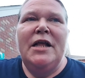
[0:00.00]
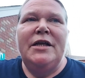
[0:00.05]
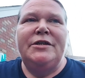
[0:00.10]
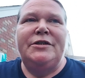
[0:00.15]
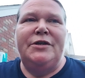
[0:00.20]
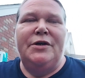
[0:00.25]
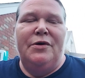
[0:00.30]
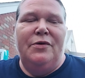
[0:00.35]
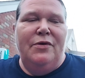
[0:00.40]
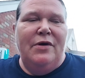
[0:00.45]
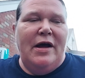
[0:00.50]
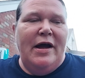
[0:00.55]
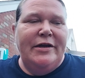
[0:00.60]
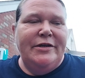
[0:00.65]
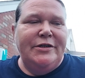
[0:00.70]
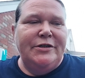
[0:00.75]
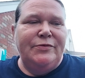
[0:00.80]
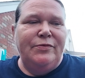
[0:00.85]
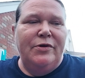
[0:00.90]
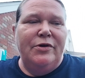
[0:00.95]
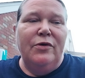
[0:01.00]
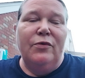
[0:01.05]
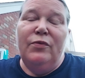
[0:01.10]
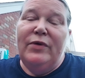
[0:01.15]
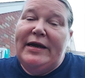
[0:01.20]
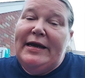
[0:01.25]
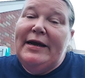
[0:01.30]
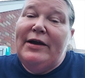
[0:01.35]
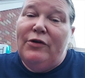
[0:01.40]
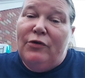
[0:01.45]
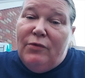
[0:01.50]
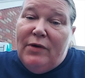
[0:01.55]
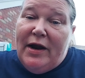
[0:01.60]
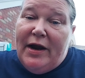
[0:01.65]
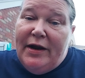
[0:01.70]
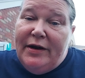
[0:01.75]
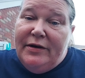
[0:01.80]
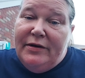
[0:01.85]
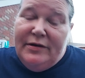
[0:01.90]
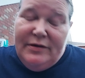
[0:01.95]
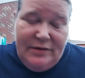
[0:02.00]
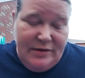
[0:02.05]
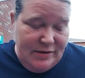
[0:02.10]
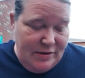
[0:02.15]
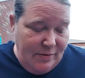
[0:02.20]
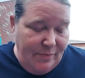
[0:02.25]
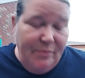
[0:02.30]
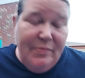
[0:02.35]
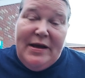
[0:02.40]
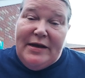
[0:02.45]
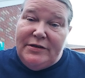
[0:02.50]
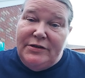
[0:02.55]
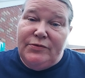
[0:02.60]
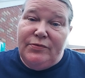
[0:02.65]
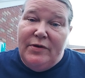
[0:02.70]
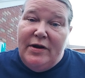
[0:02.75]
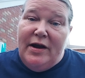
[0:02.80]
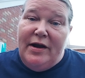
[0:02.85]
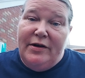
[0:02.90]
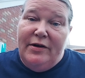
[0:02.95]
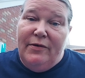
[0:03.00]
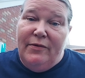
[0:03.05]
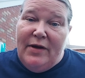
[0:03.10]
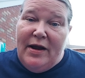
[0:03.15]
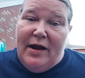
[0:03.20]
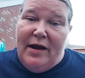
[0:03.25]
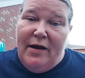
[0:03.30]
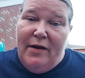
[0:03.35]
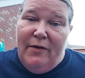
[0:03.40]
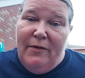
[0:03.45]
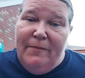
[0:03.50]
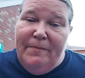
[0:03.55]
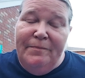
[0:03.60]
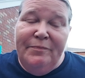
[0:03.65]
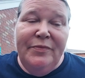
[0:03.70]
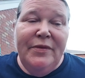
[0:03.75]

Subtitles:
So I just want to reiterate, in the best way I know how,